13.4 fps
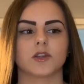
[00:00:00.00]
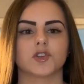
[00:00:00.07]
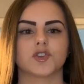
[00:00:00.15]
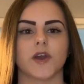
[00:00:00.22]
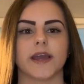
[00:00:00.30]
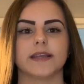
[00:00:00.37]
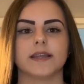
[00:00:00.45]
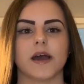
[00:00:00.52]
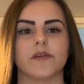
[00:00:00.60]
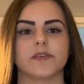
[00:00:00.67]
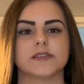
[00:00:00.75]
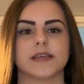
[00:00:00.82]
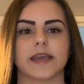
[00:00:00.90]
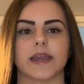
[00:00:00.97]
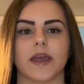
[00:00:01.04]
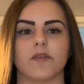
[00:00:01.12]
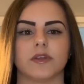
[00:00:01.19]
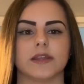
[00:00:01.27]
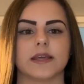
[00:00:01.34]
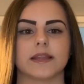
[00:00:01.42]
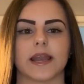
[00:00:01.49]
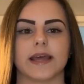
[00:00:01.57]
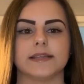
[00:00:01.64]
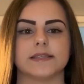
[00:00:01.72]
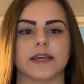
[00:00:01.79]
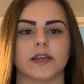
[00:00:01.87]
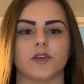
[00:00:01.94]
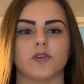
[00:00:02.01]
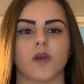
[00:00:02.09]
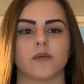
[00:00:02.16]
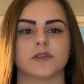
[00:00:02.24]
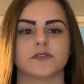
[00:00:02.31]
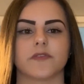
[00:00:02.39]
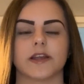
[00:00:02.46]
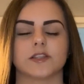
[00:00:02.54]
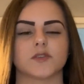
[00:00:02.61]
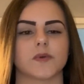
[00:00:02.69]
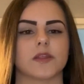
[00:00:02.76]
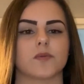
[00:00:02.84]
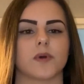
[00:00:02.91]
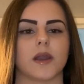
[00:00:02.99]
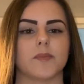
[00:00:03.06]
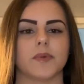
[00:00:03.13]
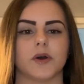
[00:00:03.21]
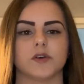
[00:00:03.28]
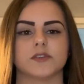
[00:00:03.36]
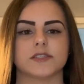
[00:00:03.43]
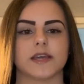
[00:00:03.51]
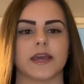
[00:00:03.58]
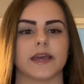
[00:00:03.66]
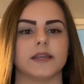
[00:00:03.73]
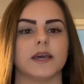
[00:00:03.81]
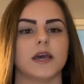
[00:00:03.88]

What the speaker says: trying to have a say in everything that I did, who I was friends with, what I posted,